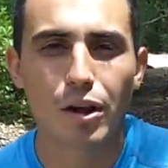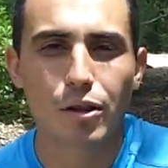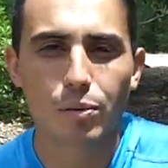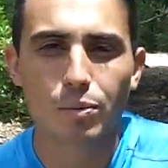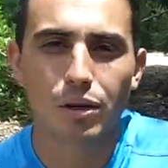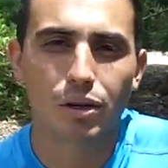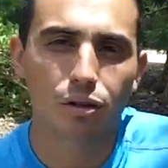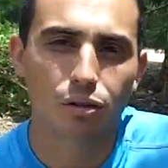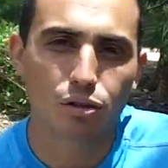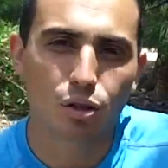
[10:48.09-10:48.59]

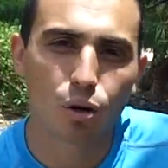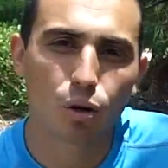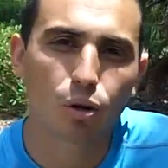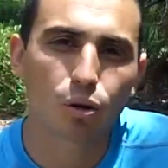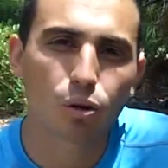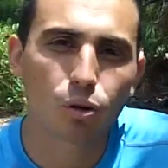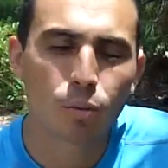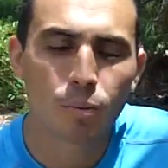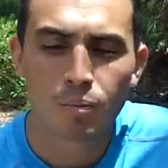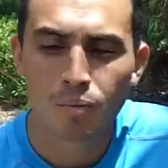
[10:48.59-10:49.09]
rather be the
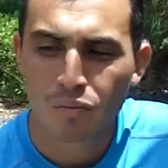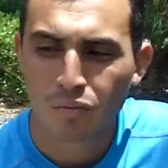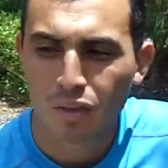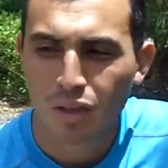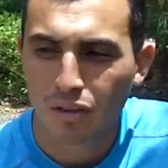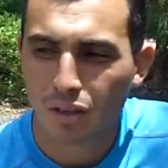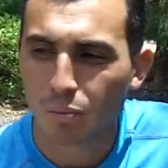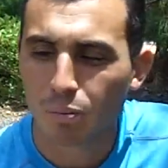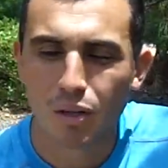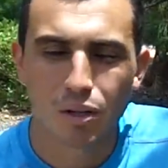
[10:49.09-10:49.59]
turtle
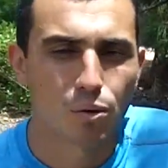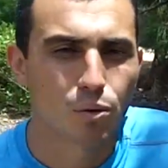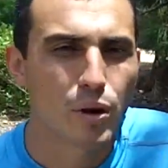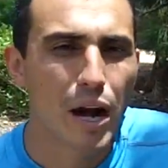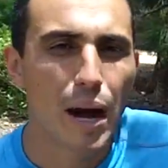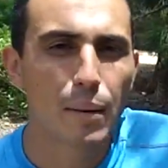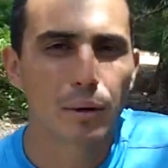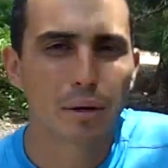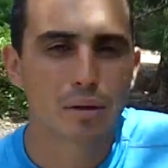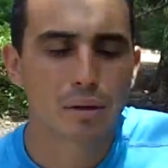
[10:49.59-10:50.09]
than be the
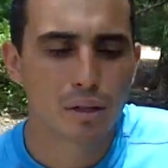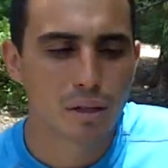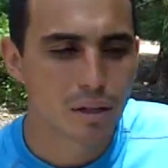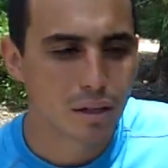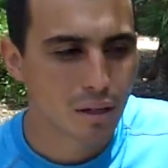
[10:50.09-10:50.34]
rabbit.